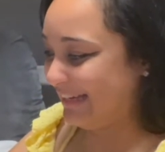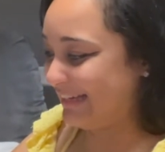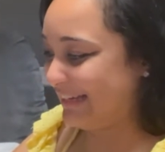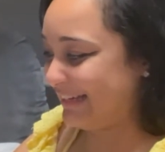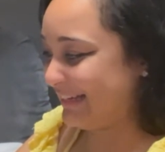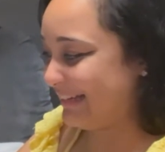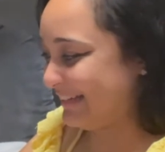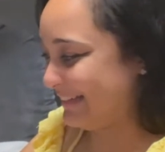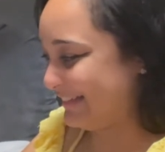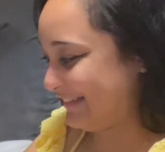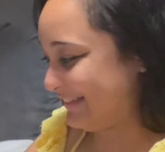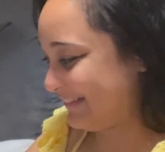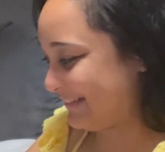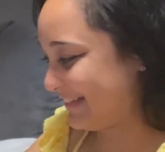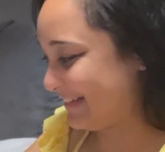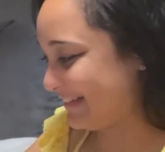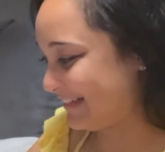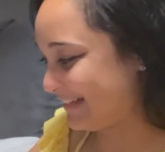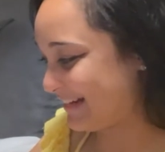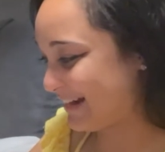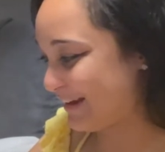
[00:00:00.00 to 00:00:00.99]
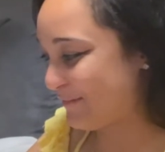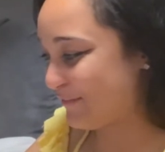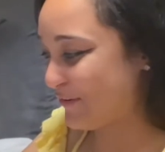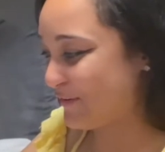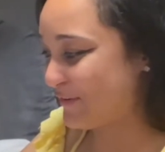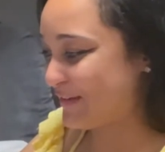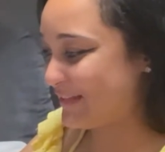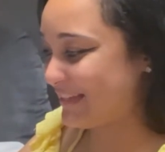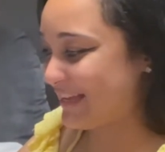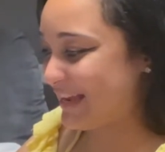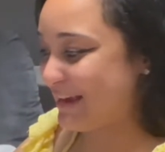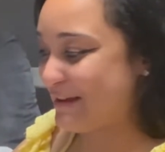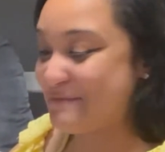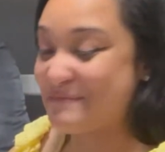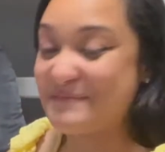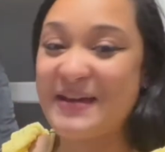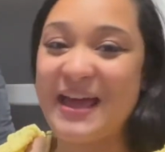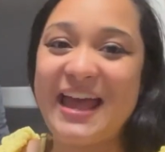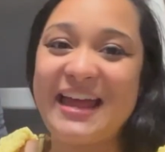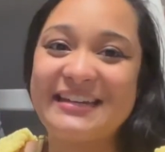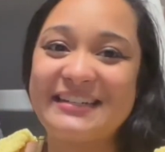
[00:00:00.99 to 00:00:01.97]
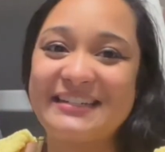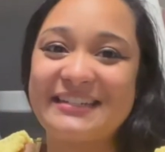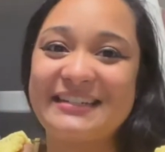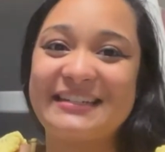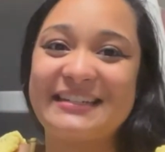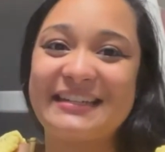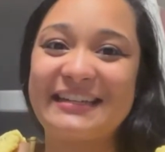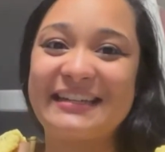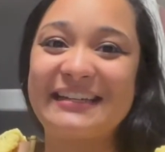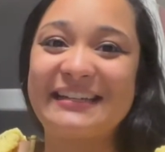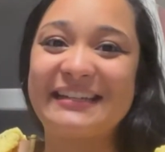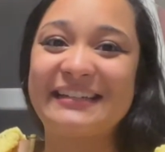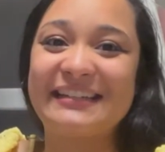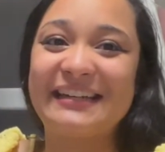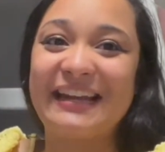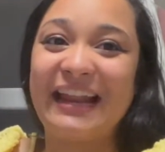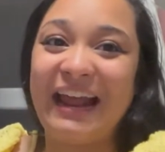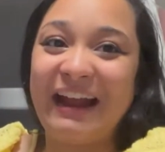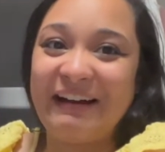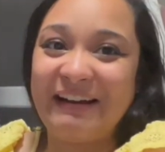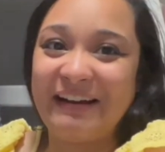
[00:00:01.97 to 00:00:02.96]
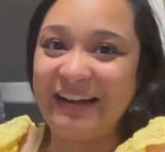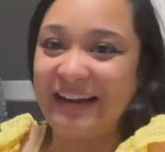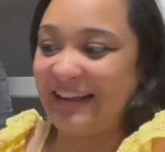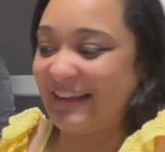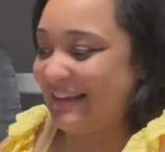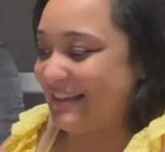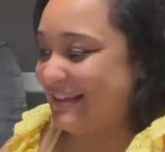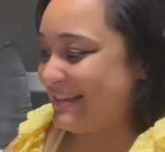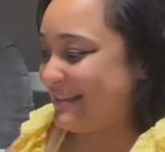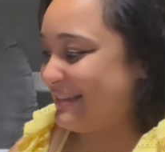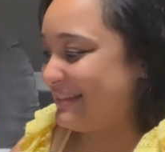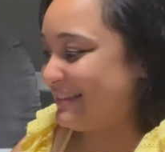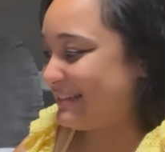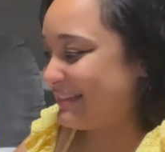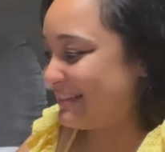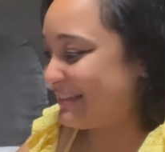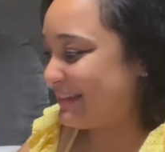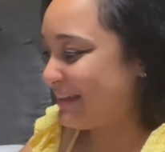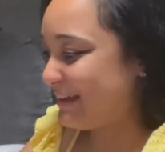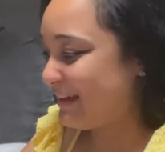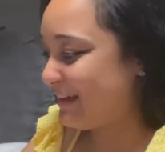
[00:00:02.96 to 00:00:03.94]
Oh god, I've always like imagined it. And here it is.